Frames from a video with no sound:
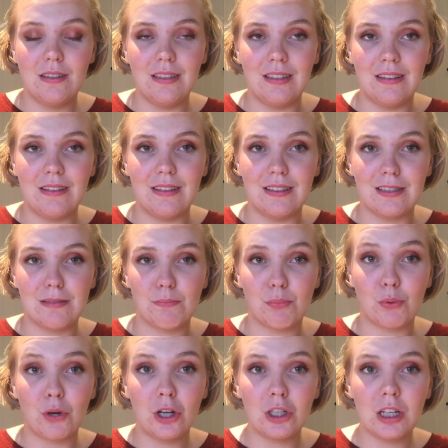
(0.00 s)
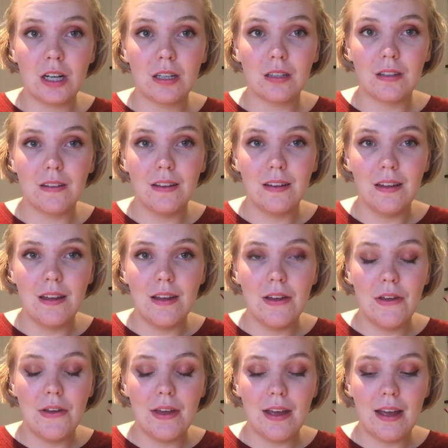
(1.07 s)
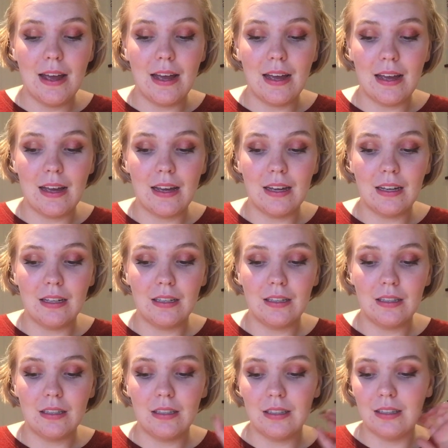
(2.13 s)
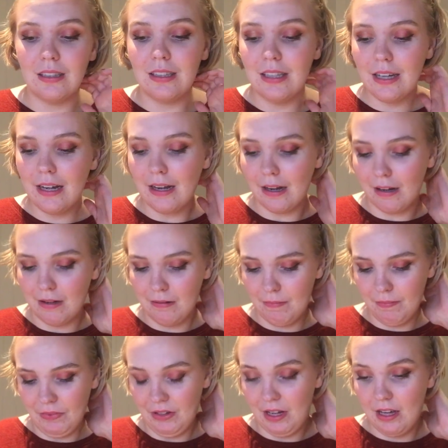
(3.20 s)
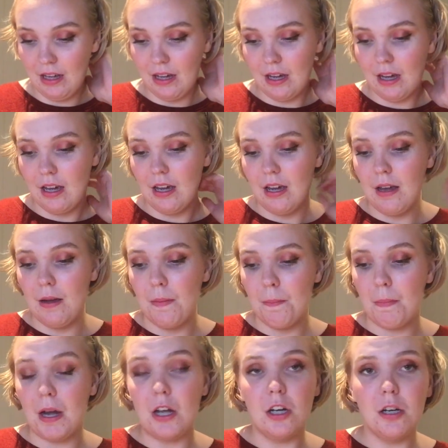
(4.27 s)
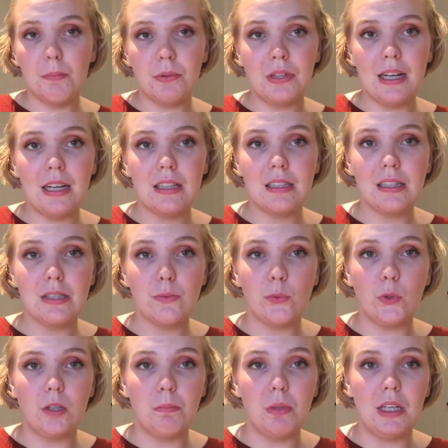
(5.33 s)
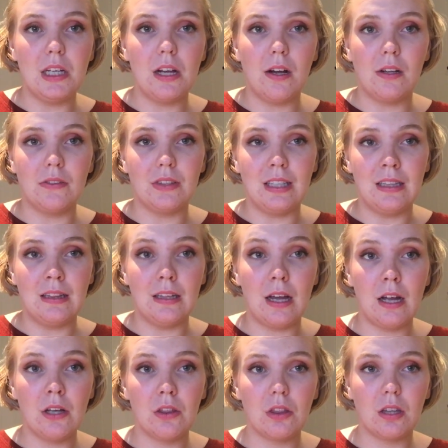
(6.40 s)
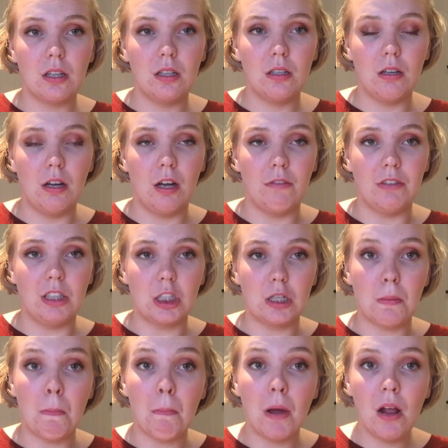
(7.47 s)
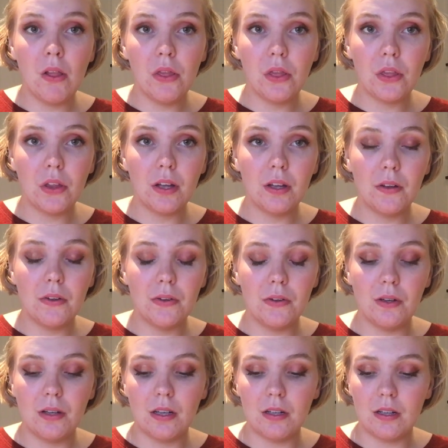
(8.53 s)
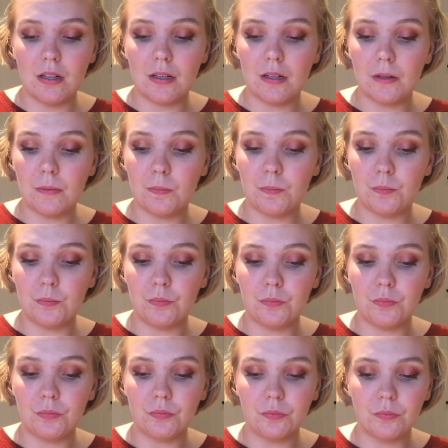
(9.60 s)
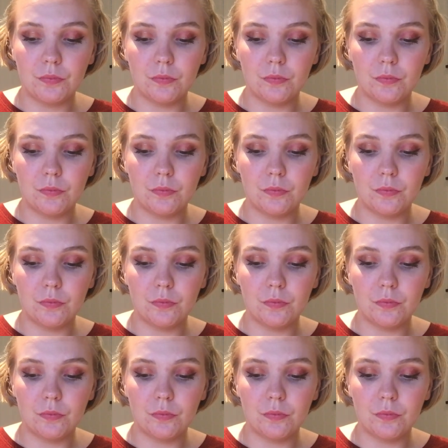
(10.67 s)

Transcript: in this project, and yeah. My updates will be on the 9th of each month. And